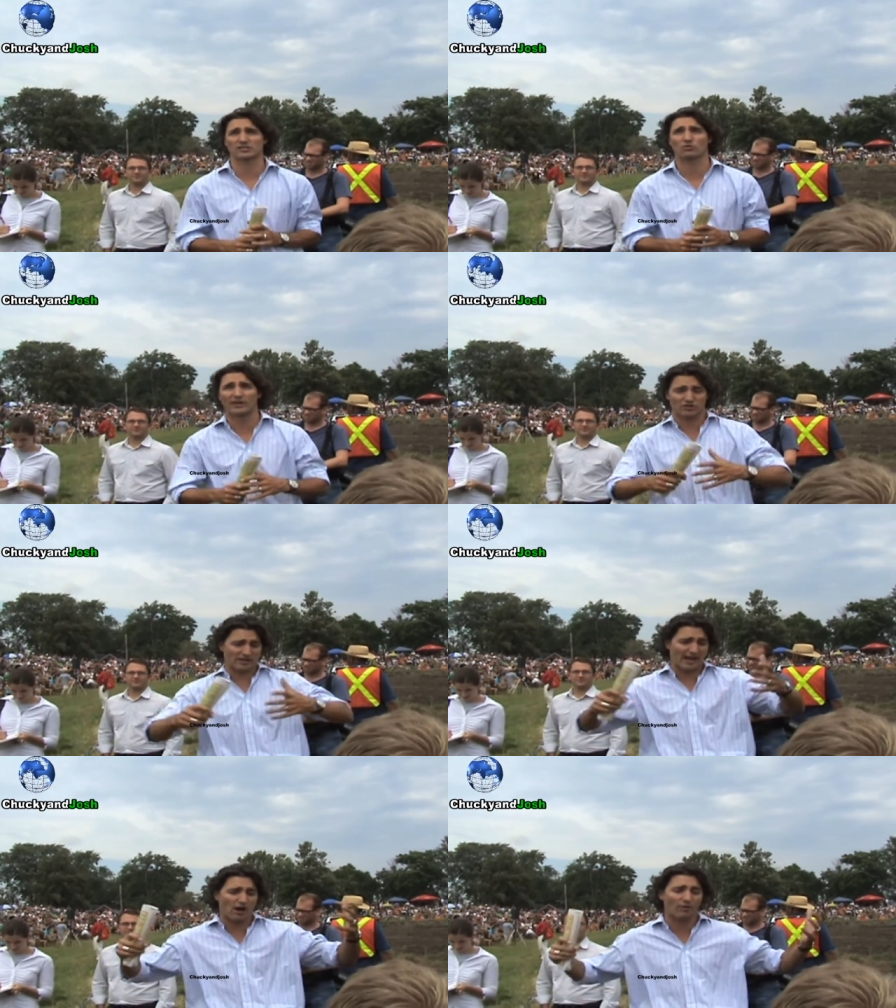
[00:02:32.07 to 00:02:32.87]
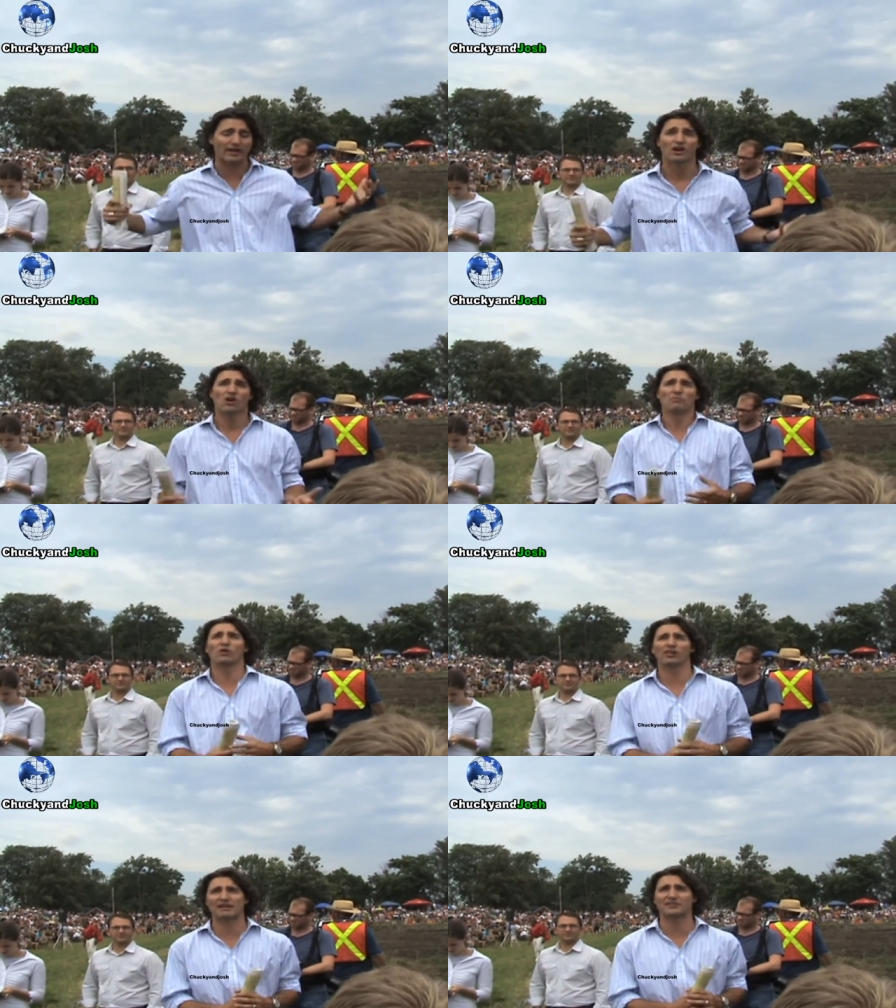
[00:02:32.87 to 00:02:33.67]
It's a question of how we
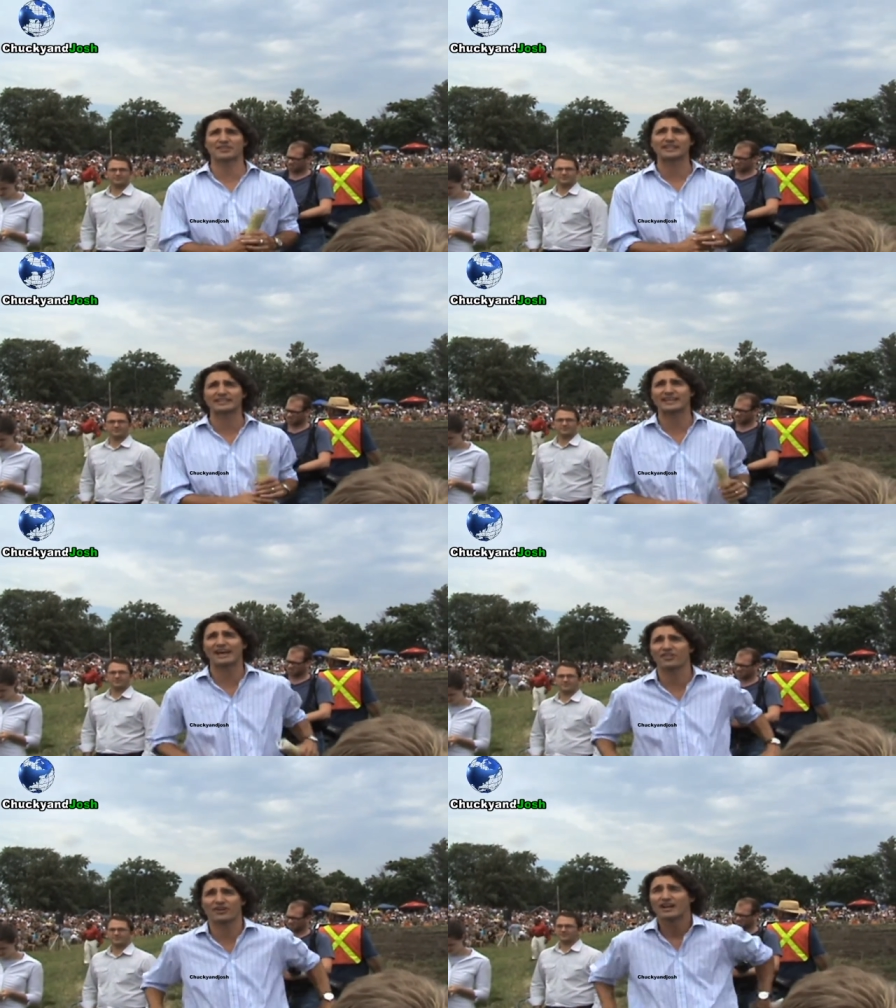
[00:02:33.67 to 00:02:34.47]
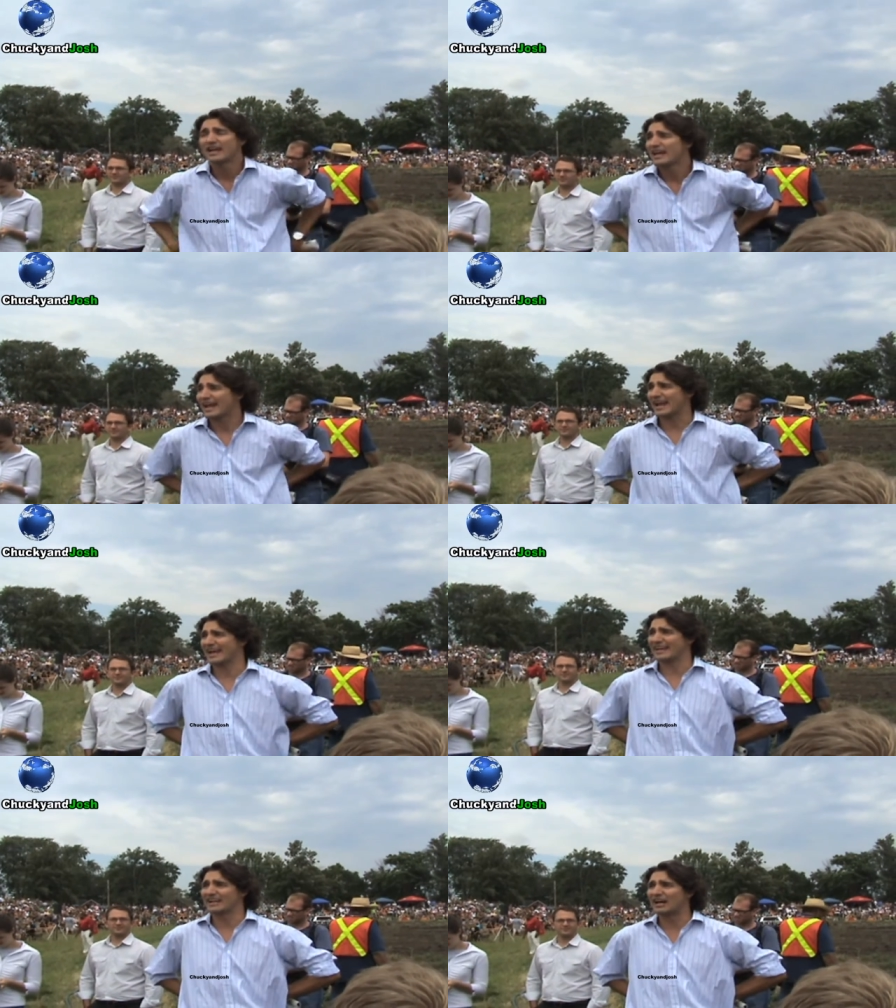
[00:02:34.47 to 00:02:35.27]
pull everything together
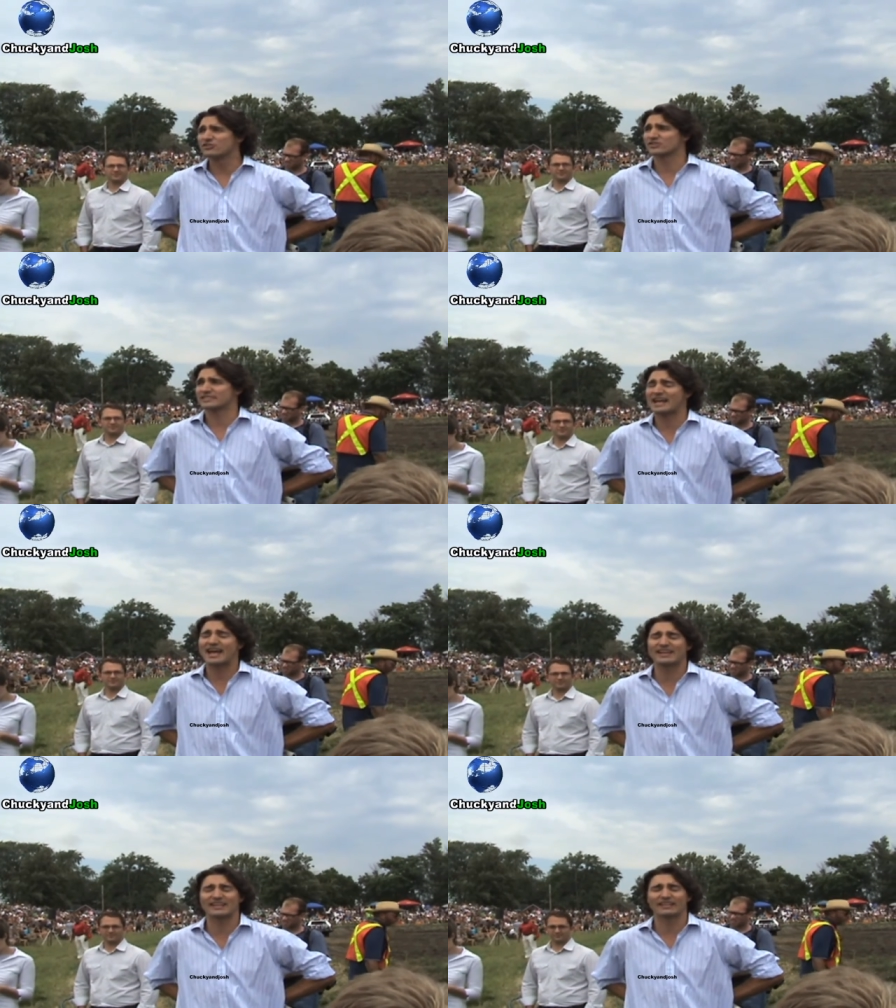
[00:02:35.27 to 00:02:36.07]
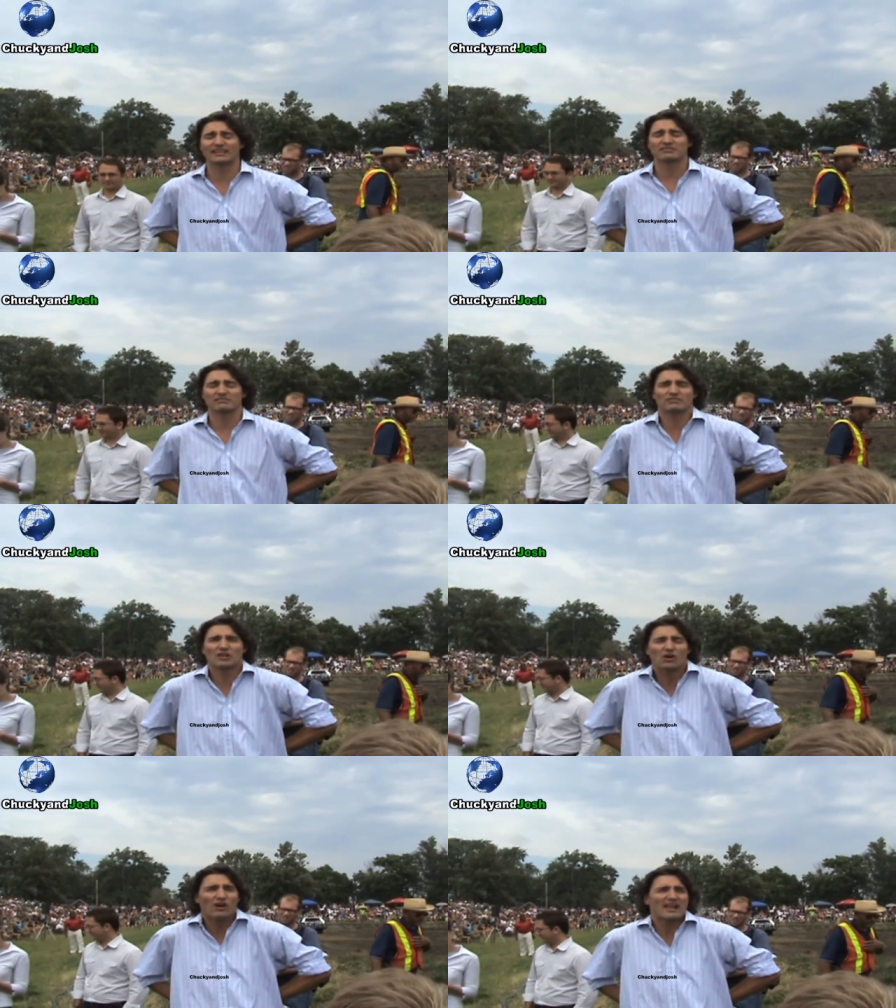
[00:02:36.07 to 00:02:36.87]
and understanding that
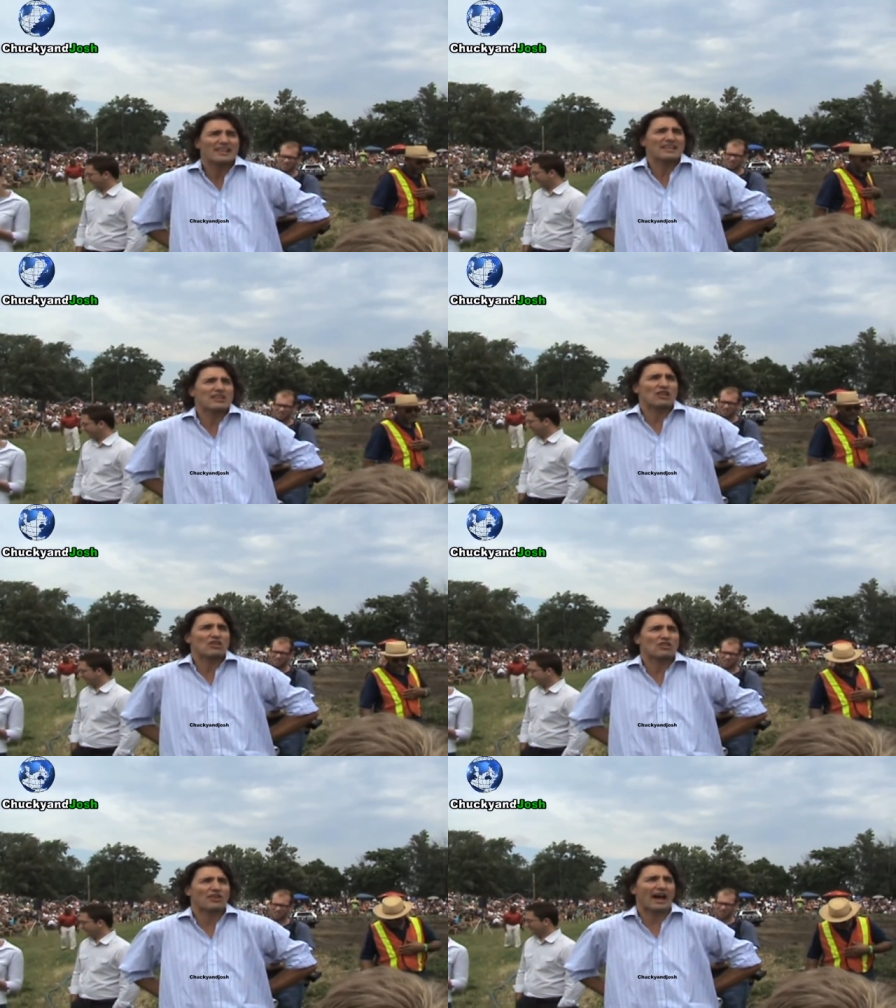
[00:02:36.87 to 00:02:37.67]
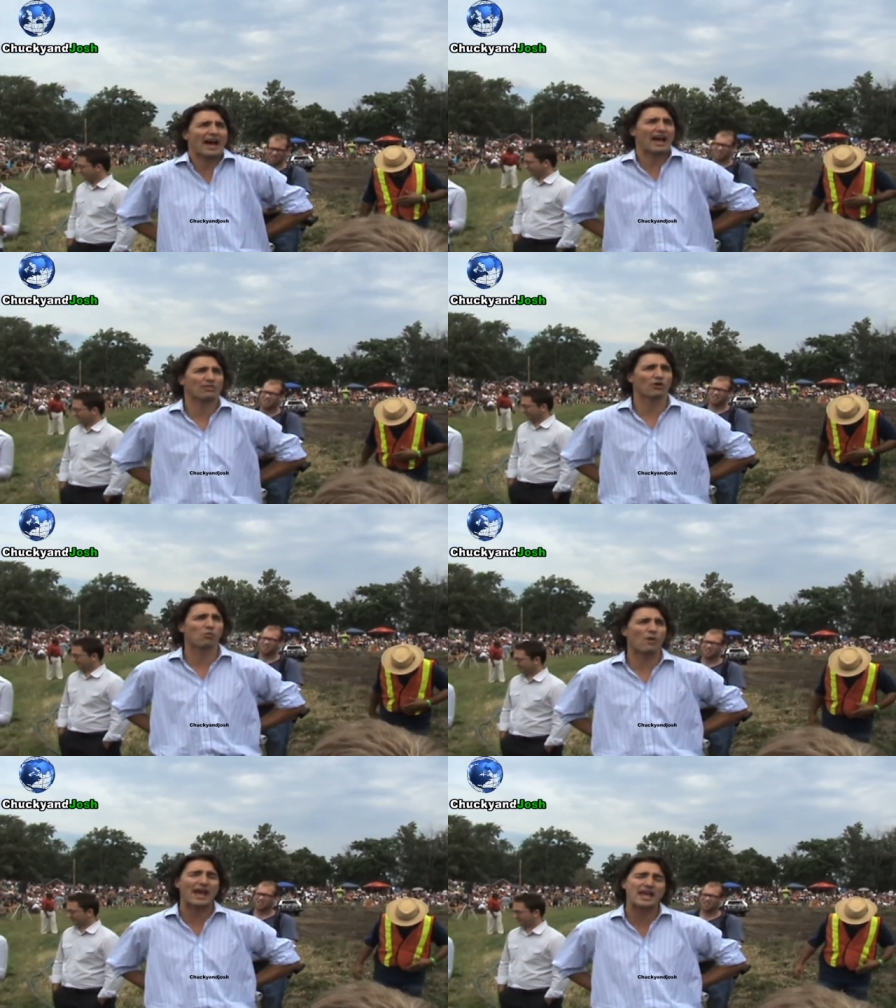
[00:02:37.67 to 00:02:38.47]
you know the,
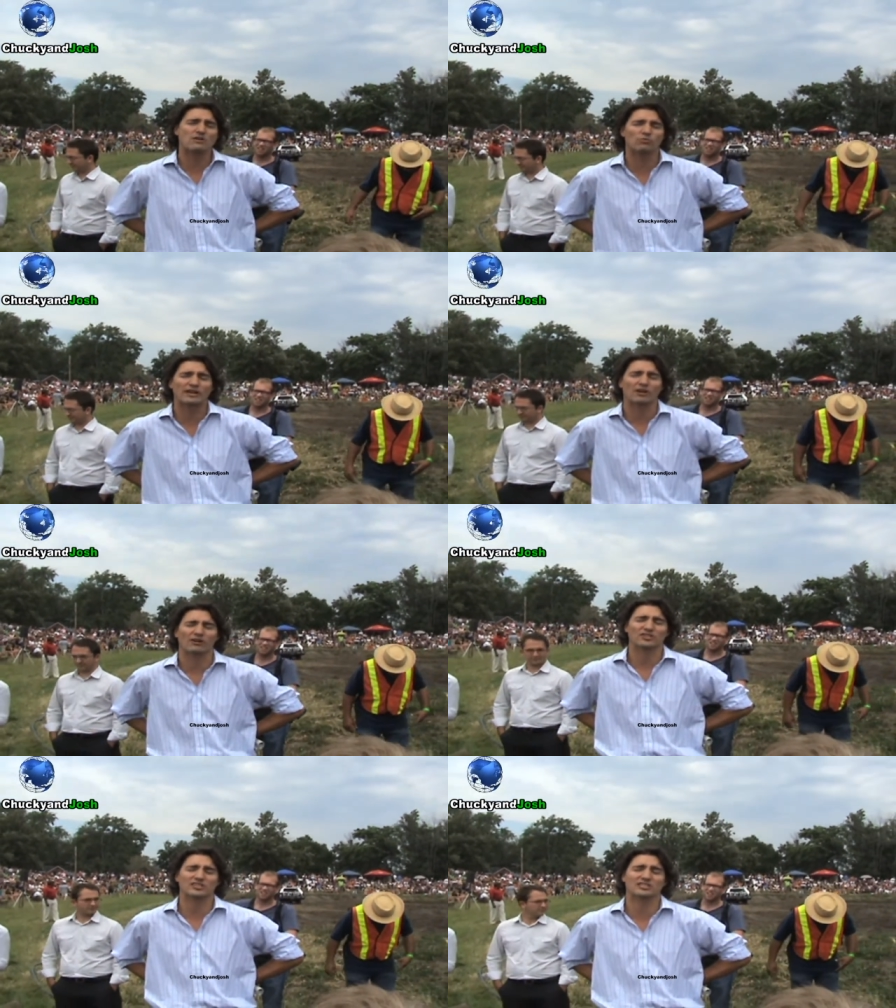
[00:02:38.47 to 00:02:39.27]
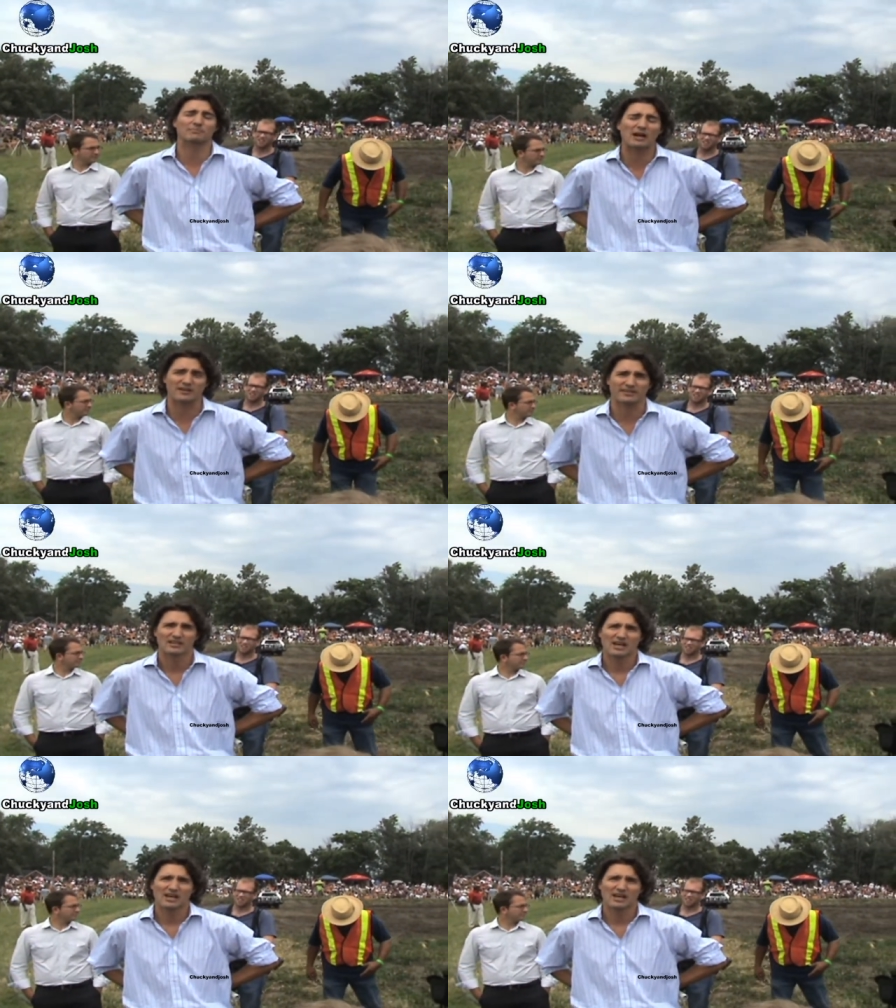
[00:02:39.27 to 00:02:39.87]
the way we are smart